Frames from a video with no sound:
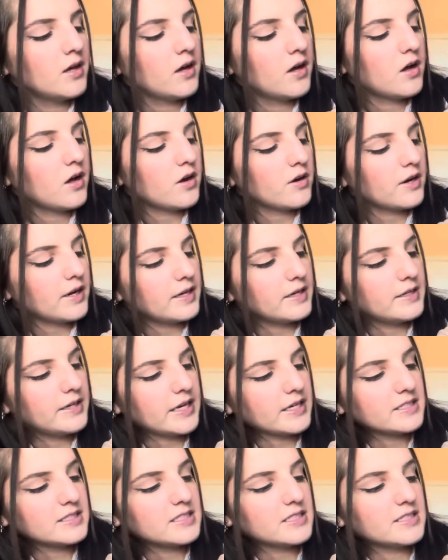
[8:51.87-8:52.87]
All right,
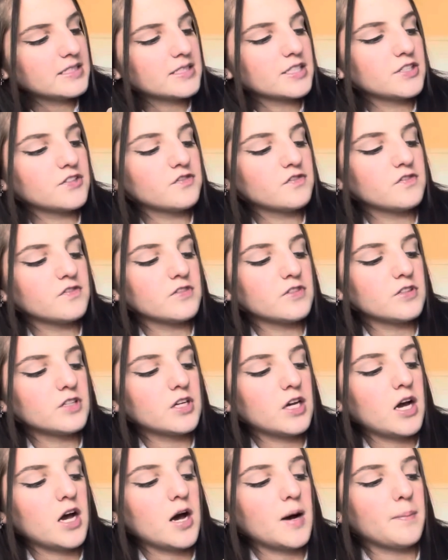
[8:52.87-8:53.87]
next is
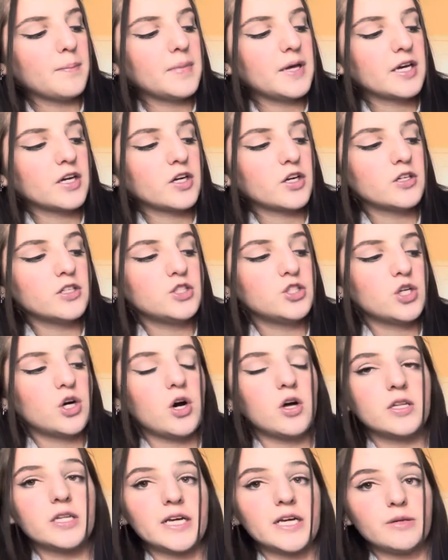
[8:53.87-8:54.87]
encourage
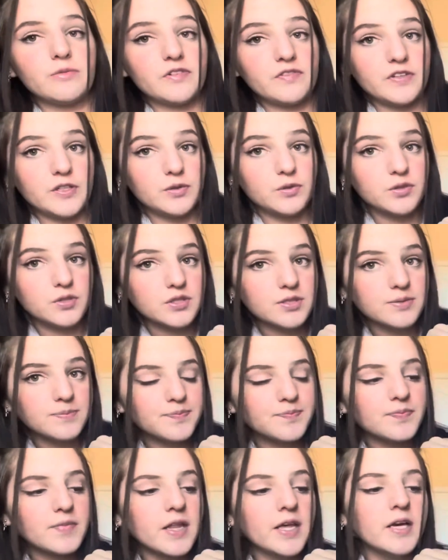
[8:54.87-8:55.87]
online reviews.
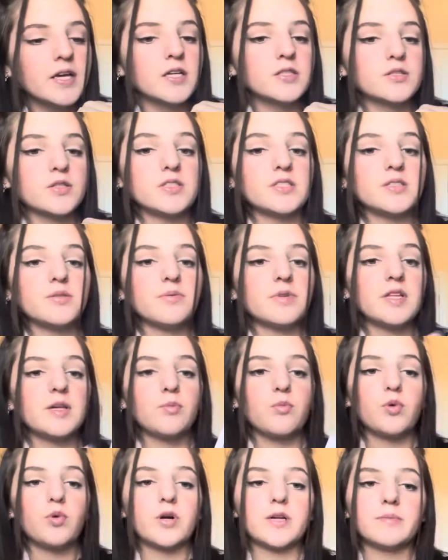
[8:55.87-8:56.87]
So this is really
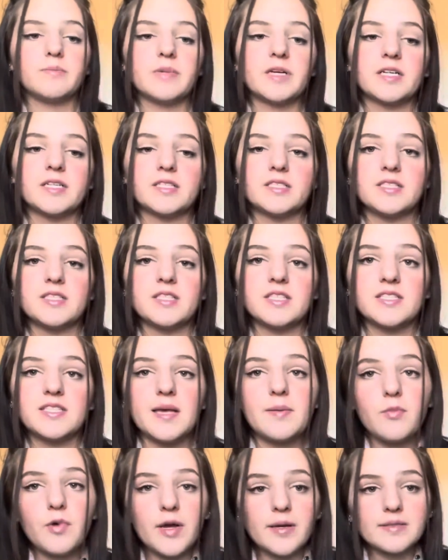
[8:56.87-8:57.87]
important because the same
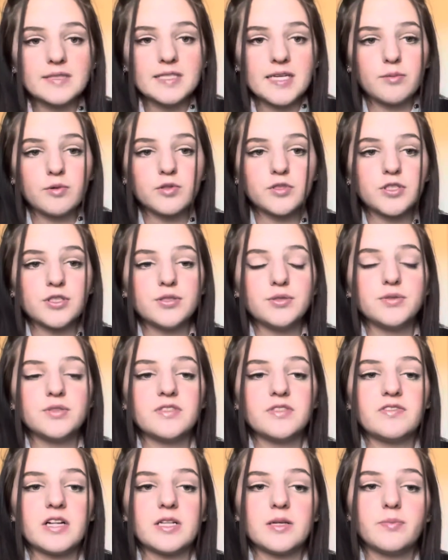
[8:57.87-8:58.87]
way I was able to
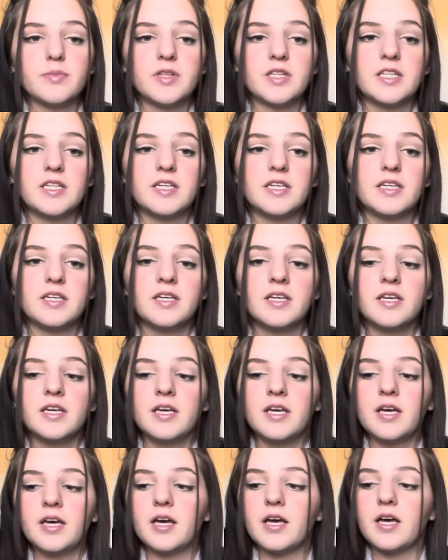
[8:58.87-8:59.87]
develop the
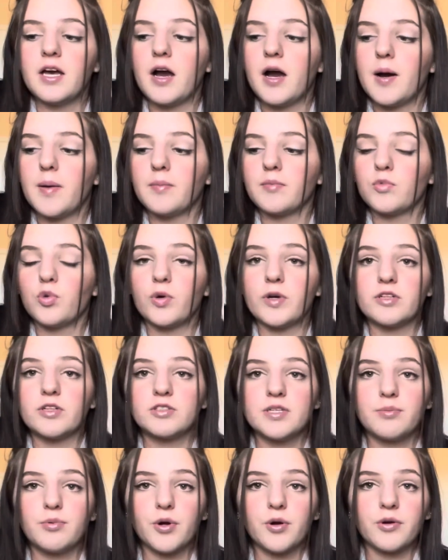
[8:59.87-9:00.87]
loyalty
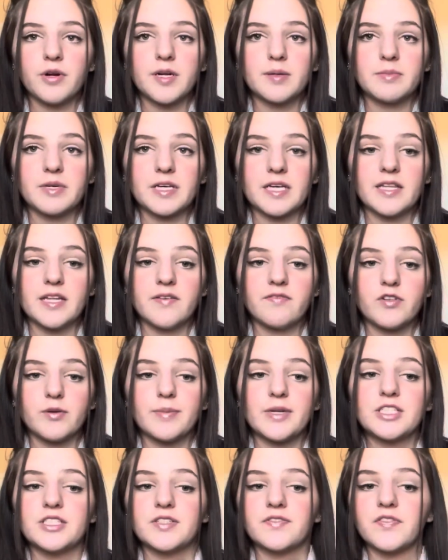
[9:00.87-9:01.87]
program and get the
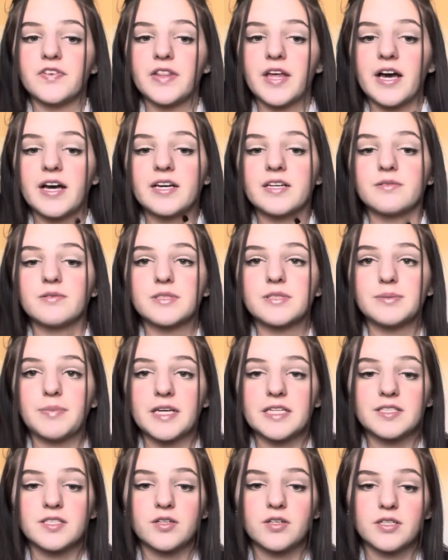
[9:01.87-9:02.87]
information for that was
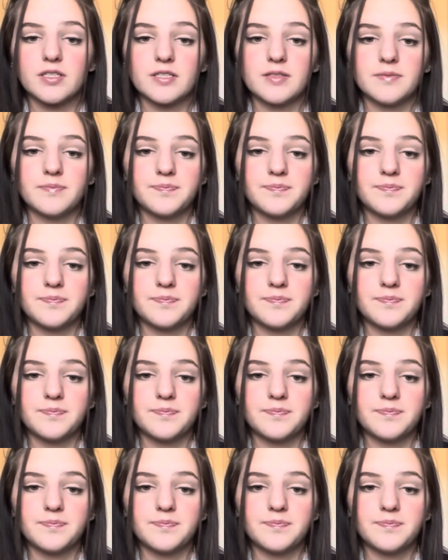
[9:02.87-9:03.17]
based on